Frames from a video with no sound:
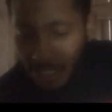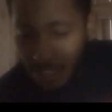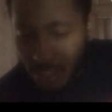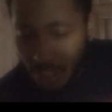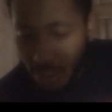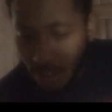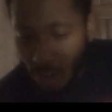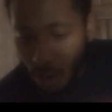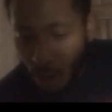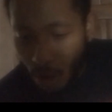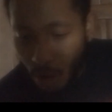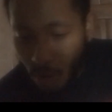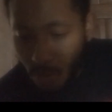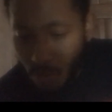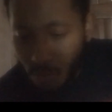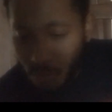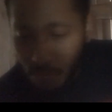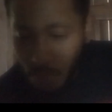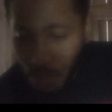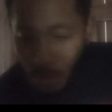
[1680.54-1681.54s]
you
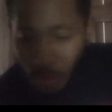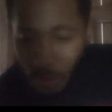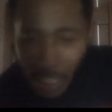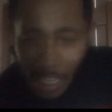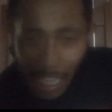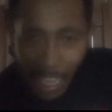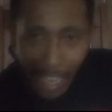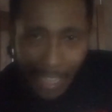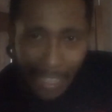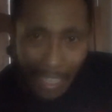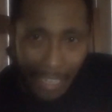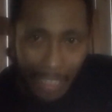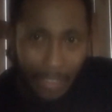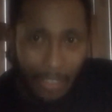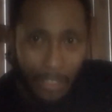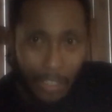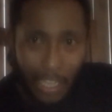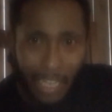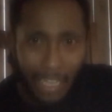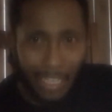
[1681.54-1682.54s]
look at
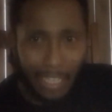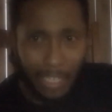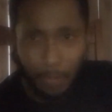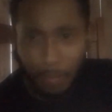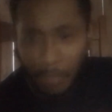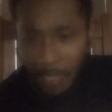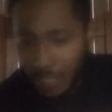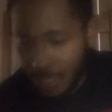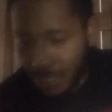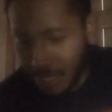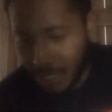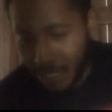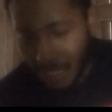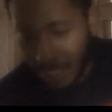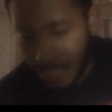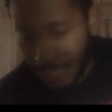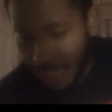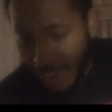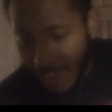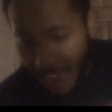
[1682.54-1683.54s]
his pieces that
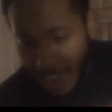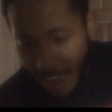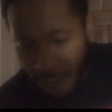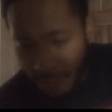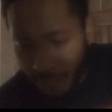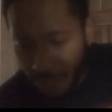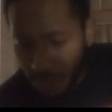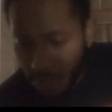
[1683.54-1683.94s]
they have.